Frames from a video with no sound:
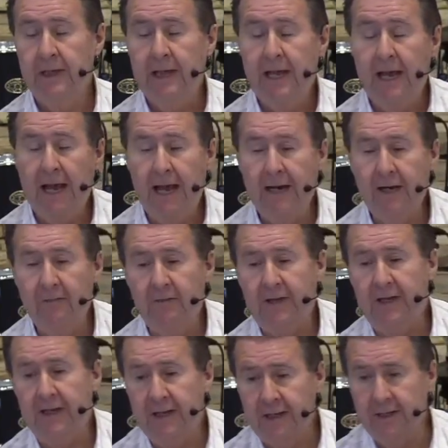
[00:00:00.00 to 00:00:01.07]
And if
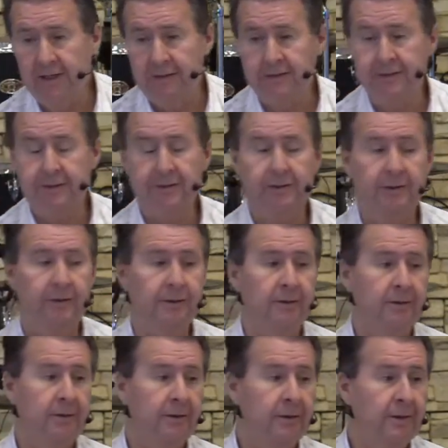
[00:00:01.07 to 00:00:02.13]
he is
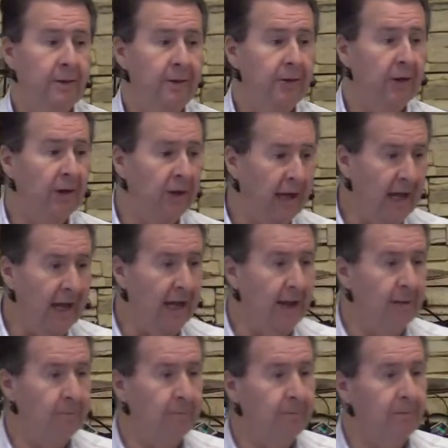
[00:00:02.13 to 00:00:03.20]
the
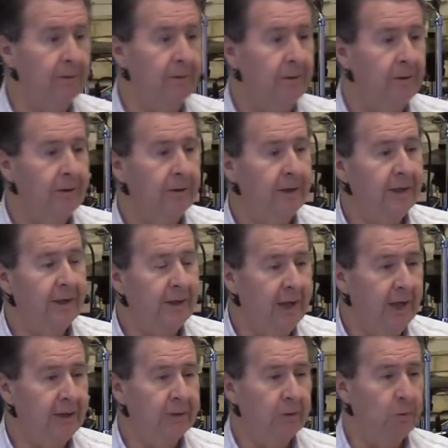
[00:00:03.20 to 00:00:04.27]
Lamb that
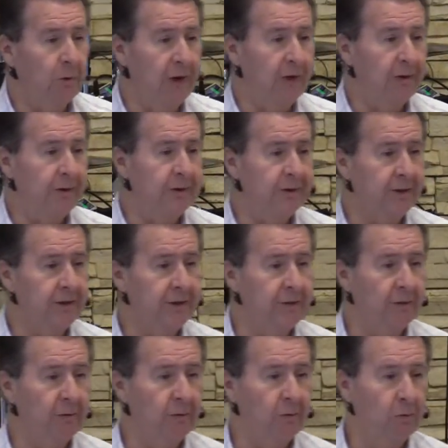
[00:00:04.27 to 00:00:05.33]
takes away the sins
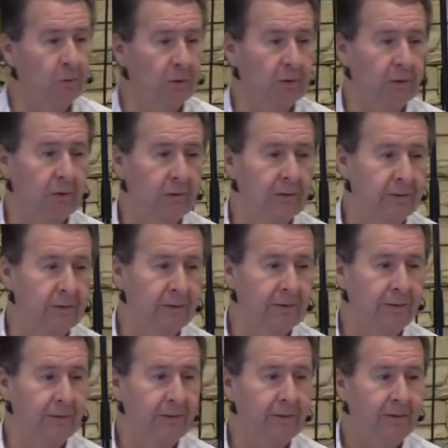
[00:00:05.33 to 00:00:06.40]
of the world,
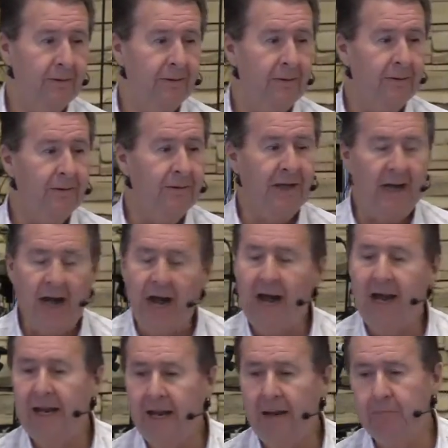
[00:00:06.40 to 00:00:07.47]
then I
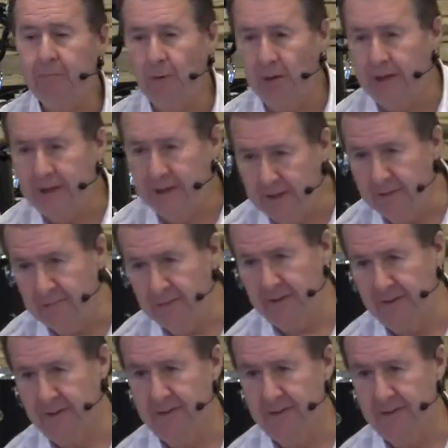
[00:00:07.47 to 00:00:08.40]
am forgiven.